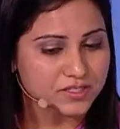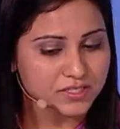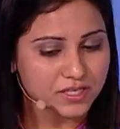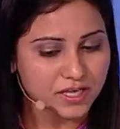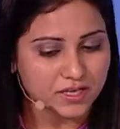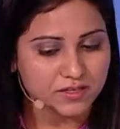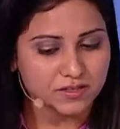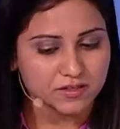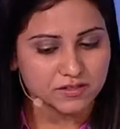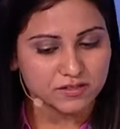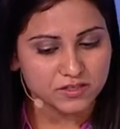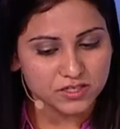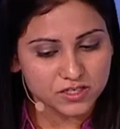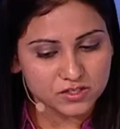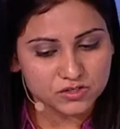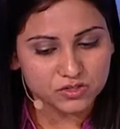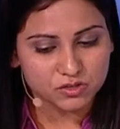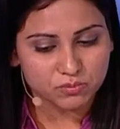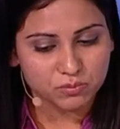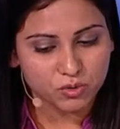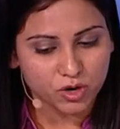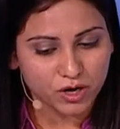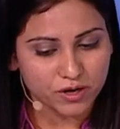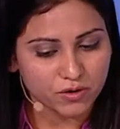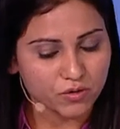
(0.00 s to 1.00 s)
saying that these are
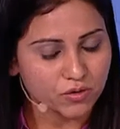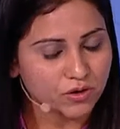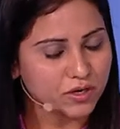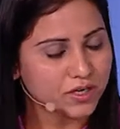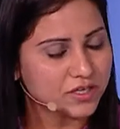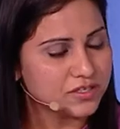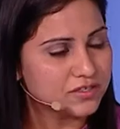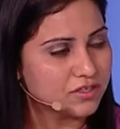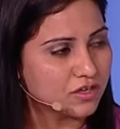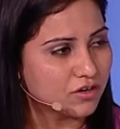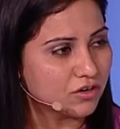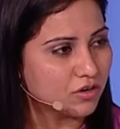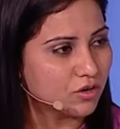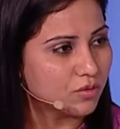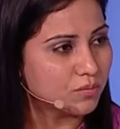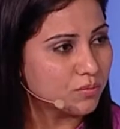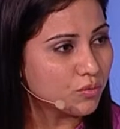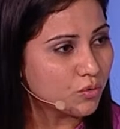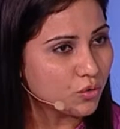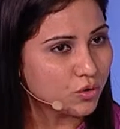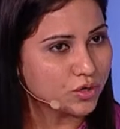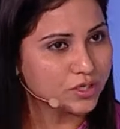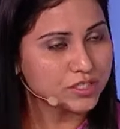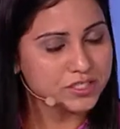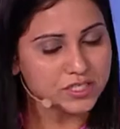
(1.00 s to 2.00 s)
priorities that are
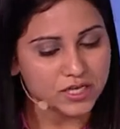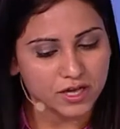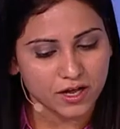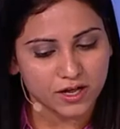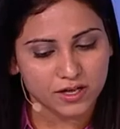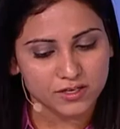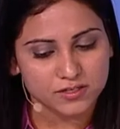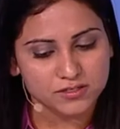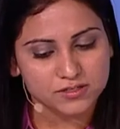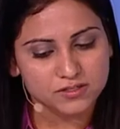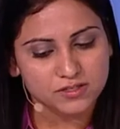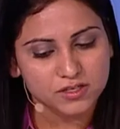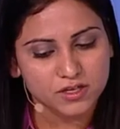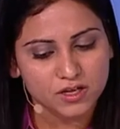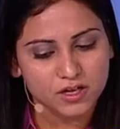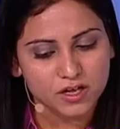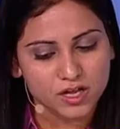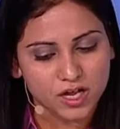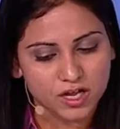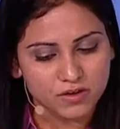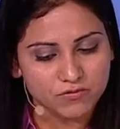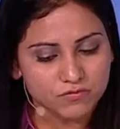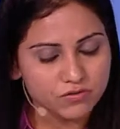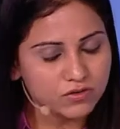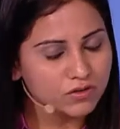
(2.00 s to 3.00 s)
important to us.
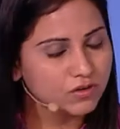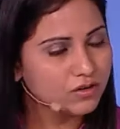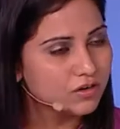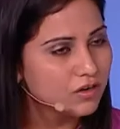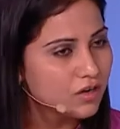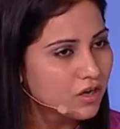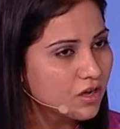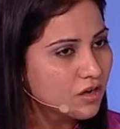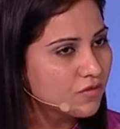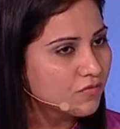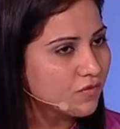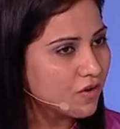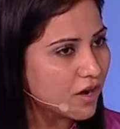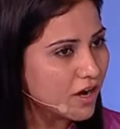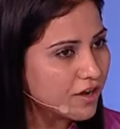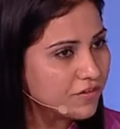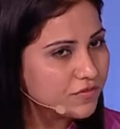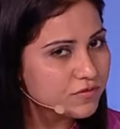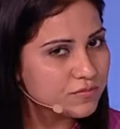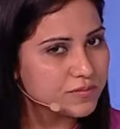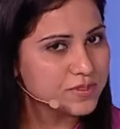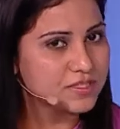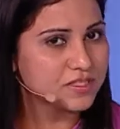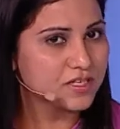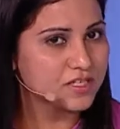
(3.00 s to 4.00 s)
And for
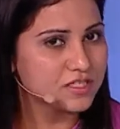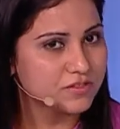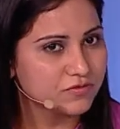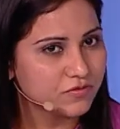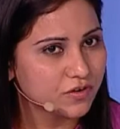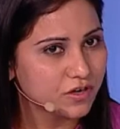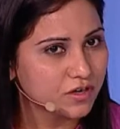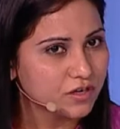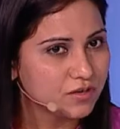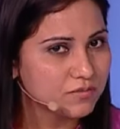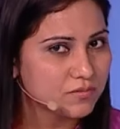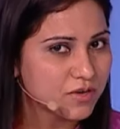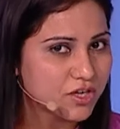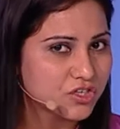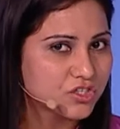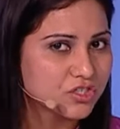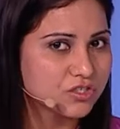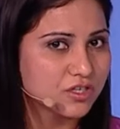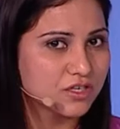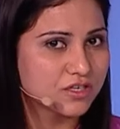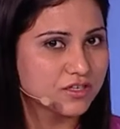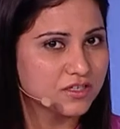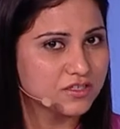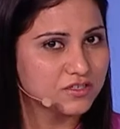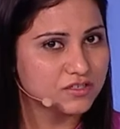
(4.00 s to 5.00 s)
IFMSA, it's very much
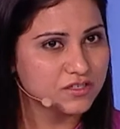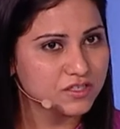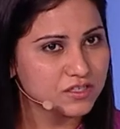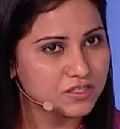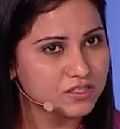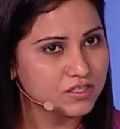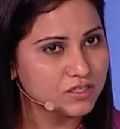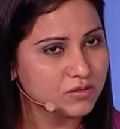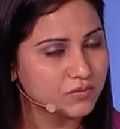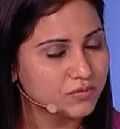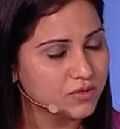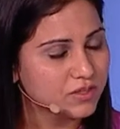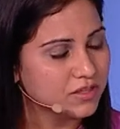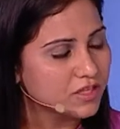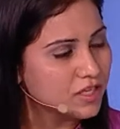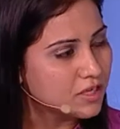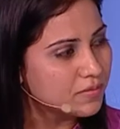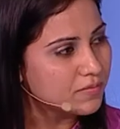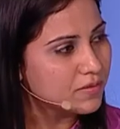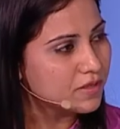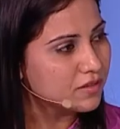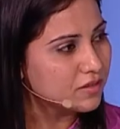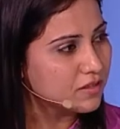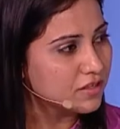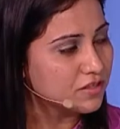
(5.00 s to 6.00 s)
consistent with
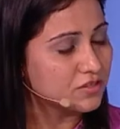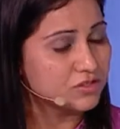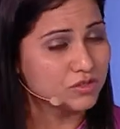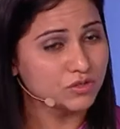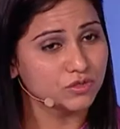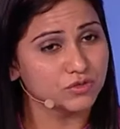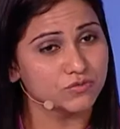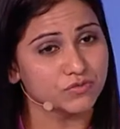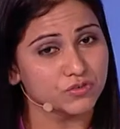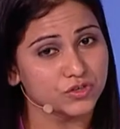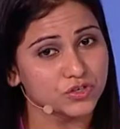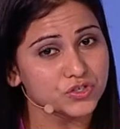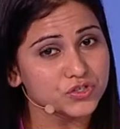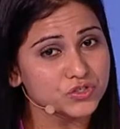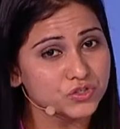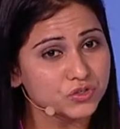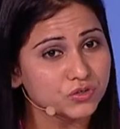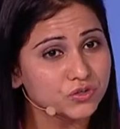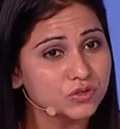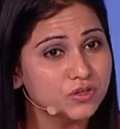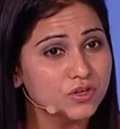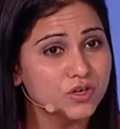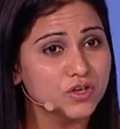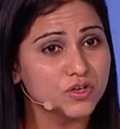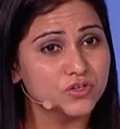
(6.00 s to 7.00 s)
keeping things
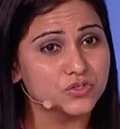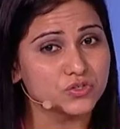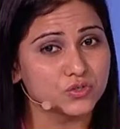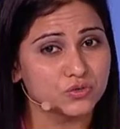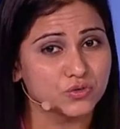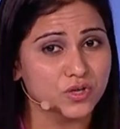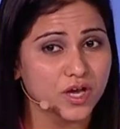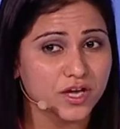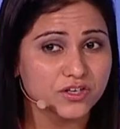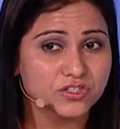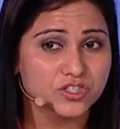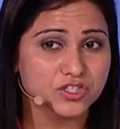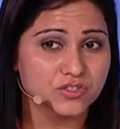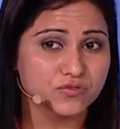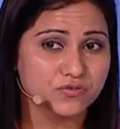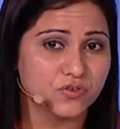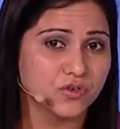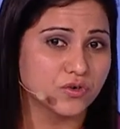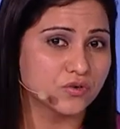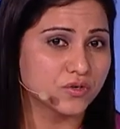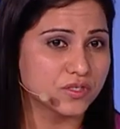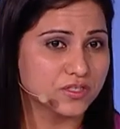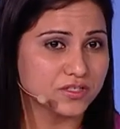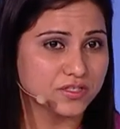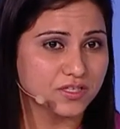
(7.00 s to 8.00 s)
universal, so not just
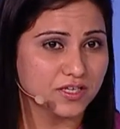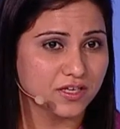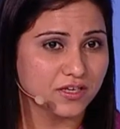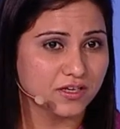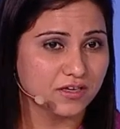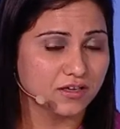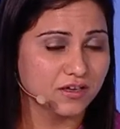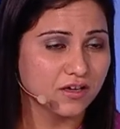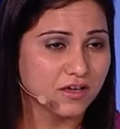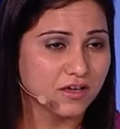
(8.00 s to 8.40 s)
focusing